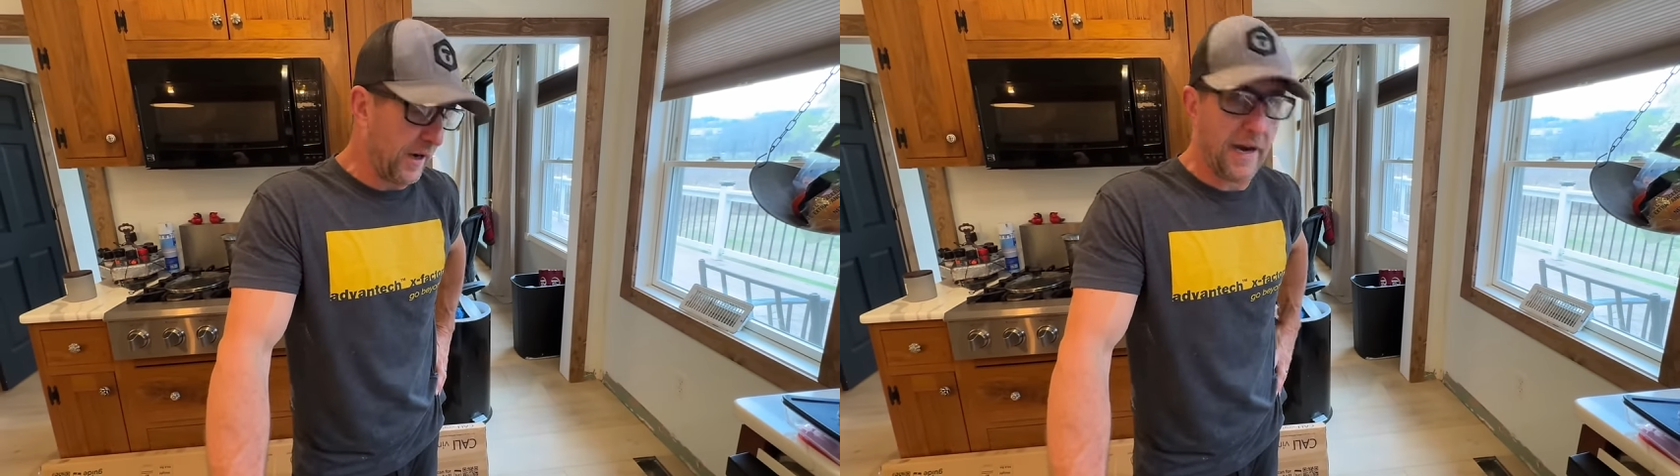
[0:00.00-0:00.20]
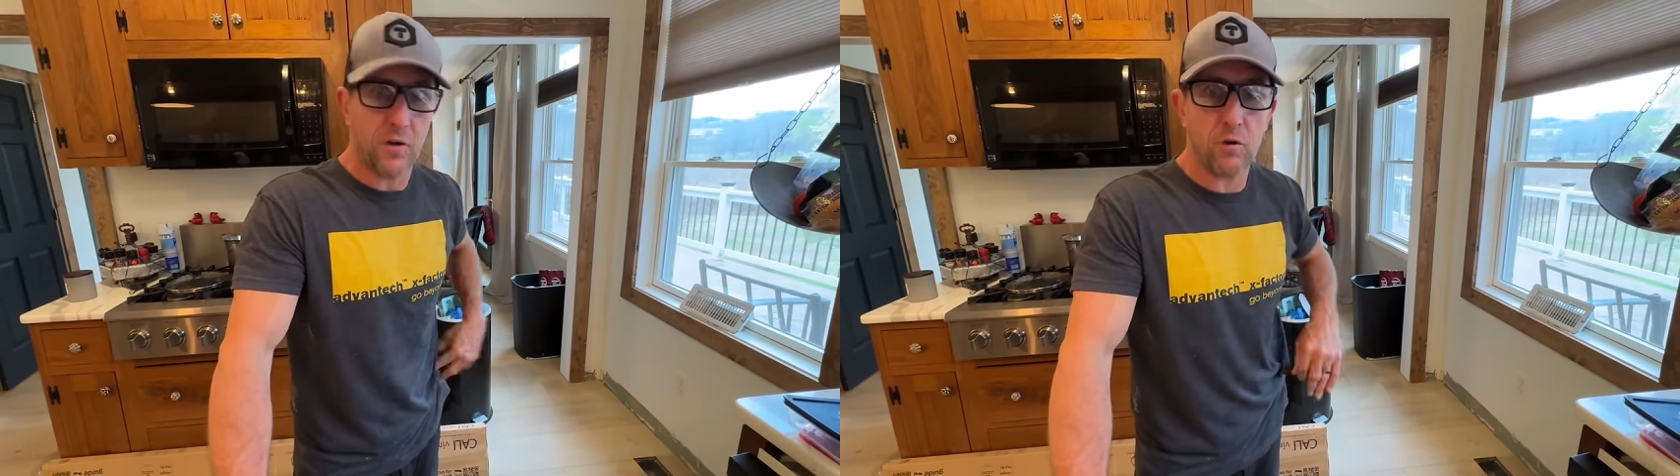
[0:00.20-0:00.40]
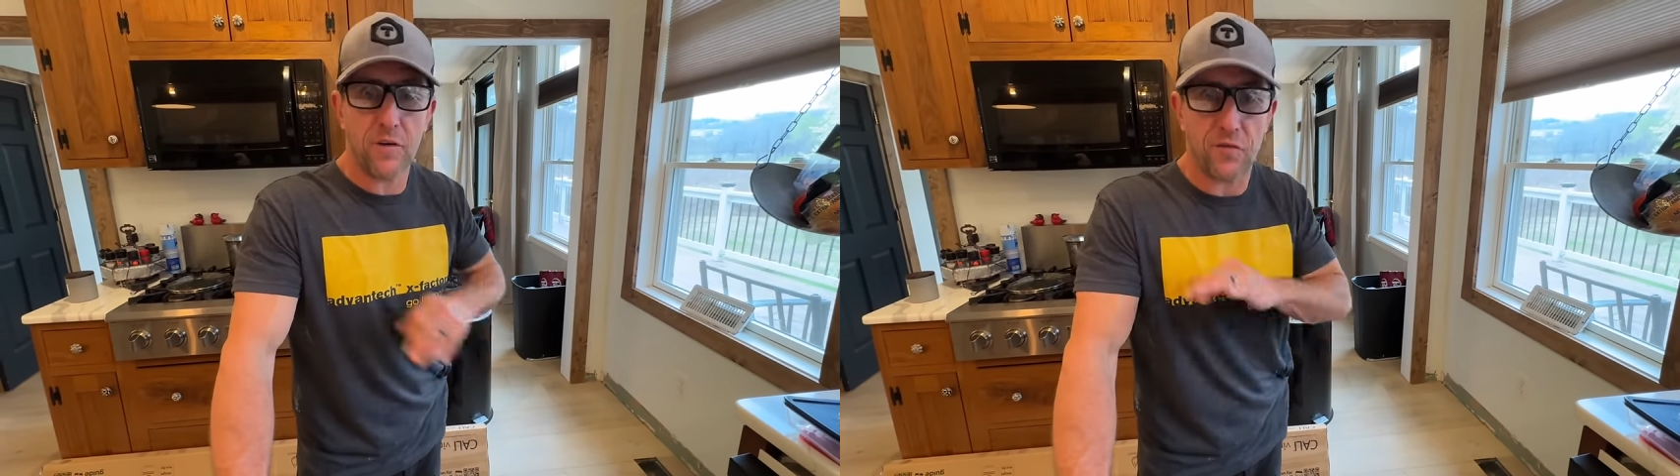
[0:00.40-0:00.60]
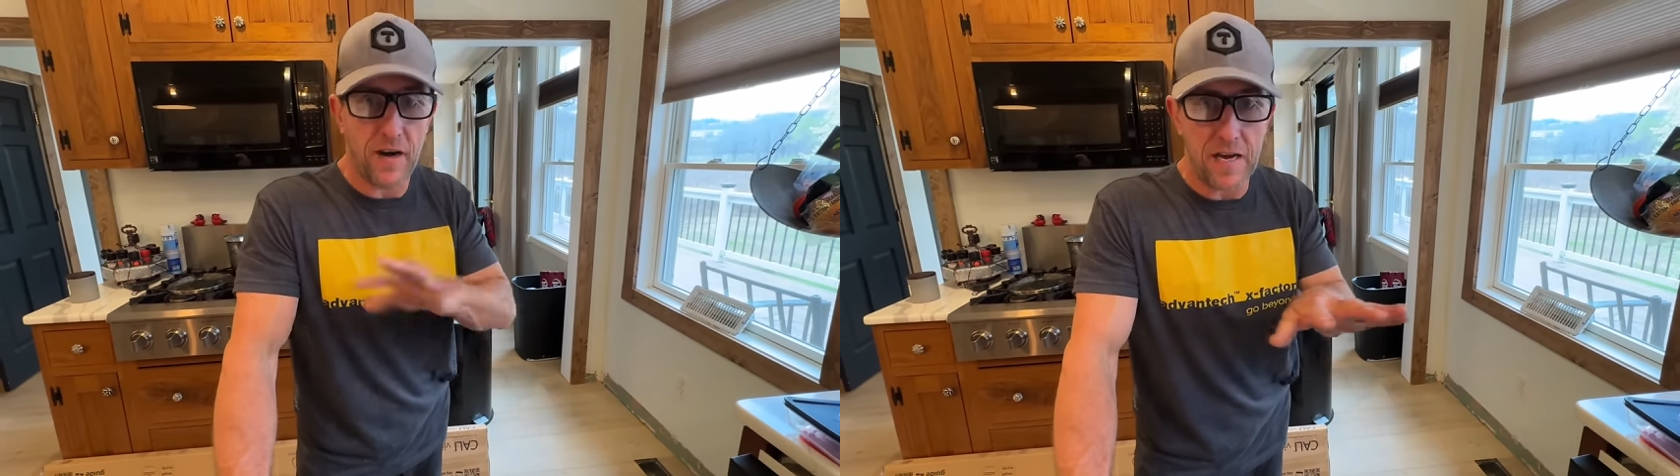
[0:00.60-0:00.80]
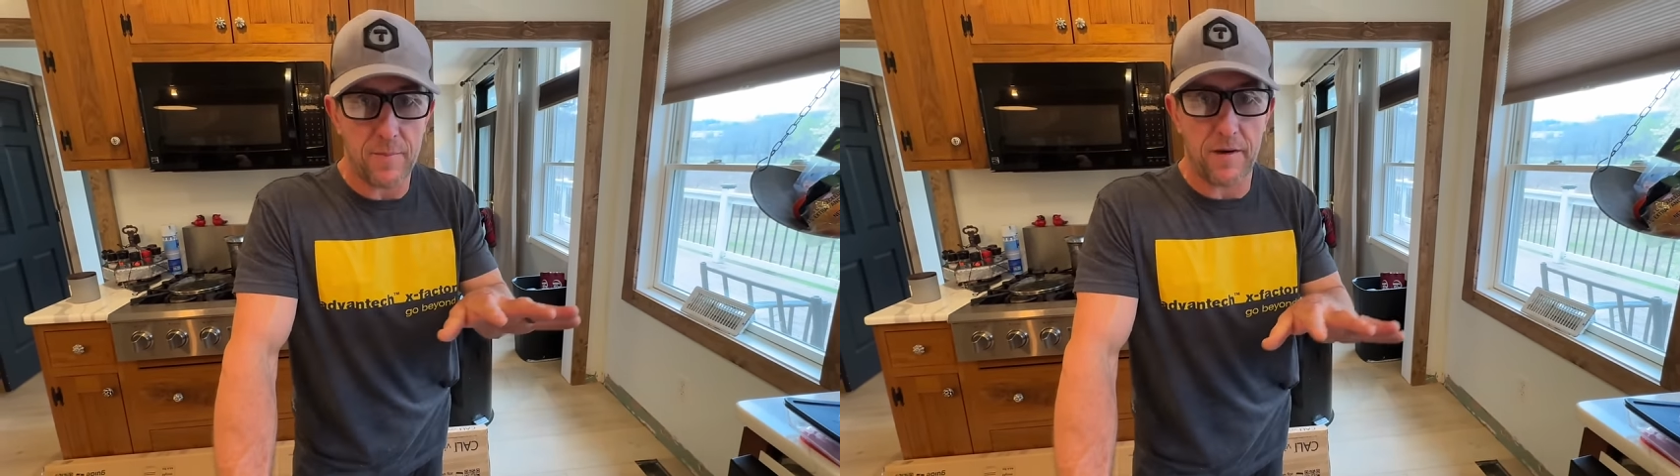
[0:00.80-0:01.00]
and I totally
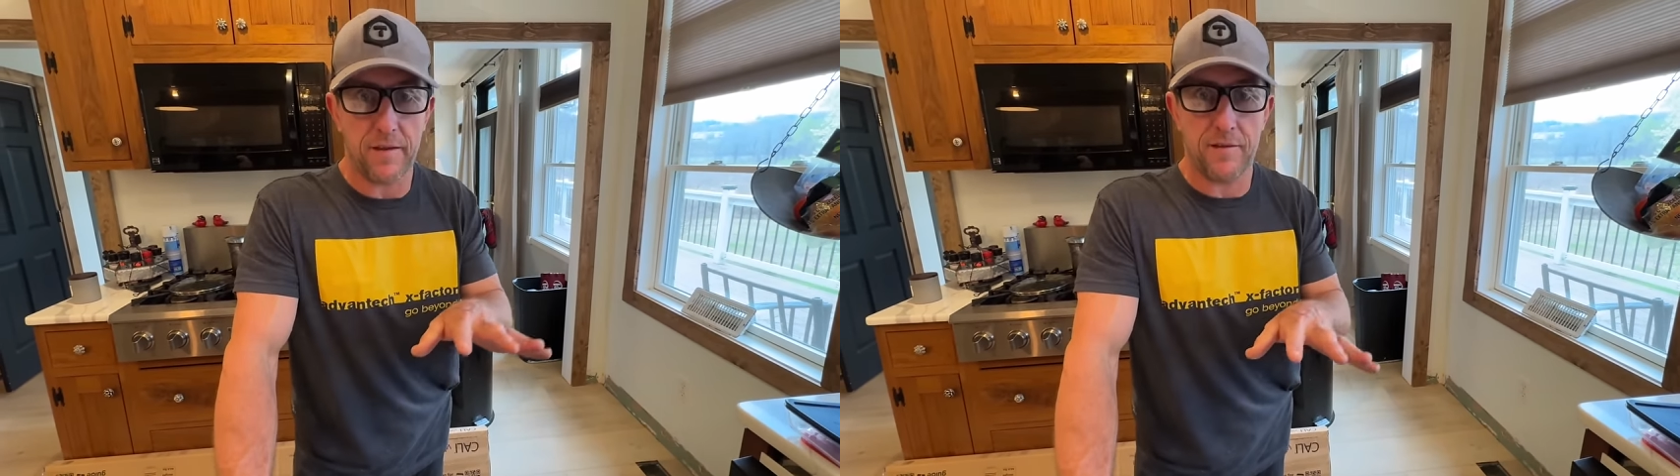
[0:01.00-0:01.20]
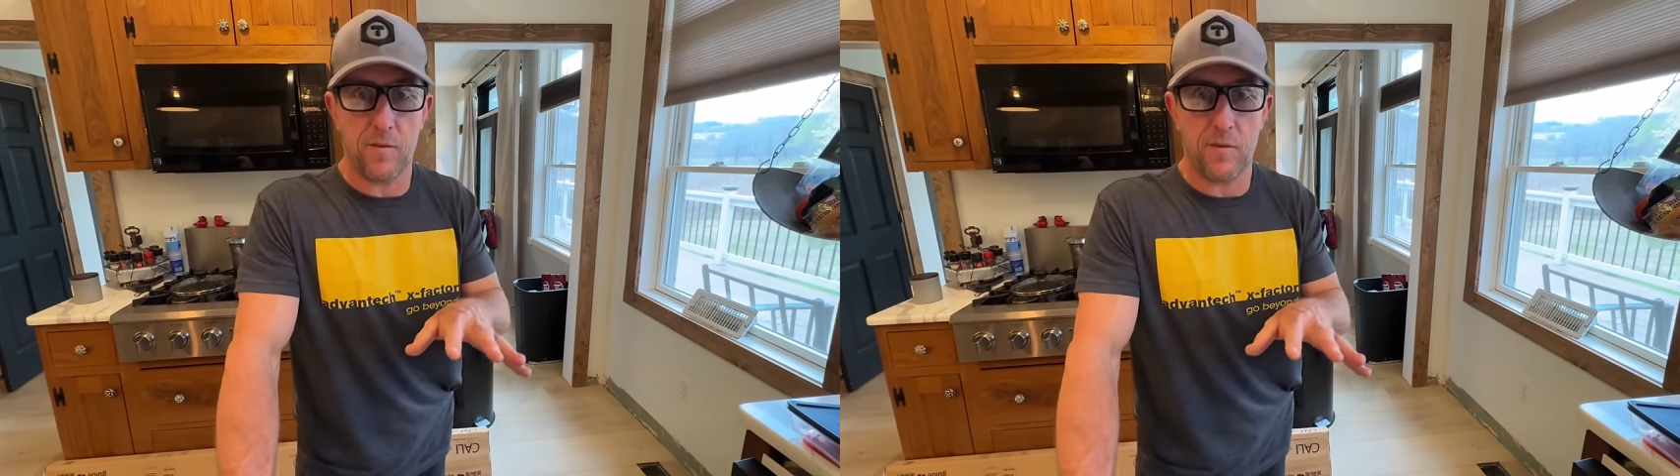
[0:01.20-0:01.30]
forgot about this.